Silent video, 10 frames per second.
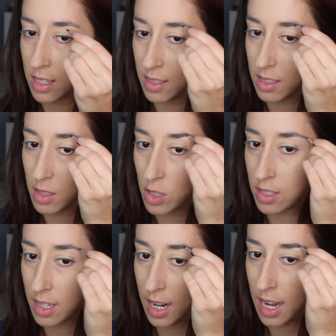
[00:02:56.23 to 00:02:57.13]
and this is
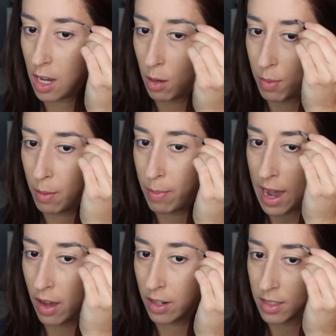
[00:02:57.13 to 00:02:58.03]
just going to help the
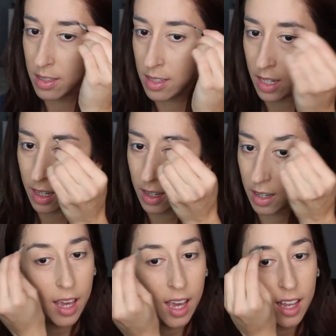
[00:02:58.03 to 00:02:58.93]
powder stick
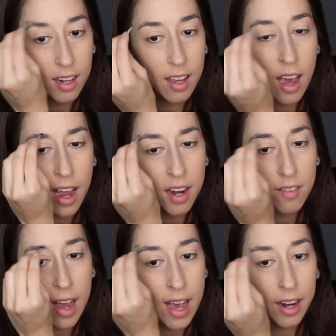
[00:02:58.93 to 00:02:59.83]
and kind
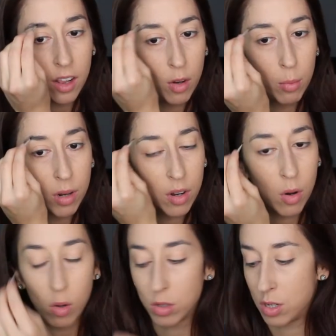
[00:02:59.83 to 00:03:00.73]
of add a little bit of
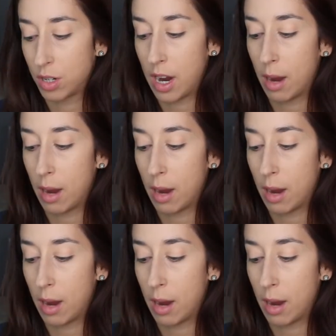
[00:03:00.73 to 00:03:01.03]
hold to your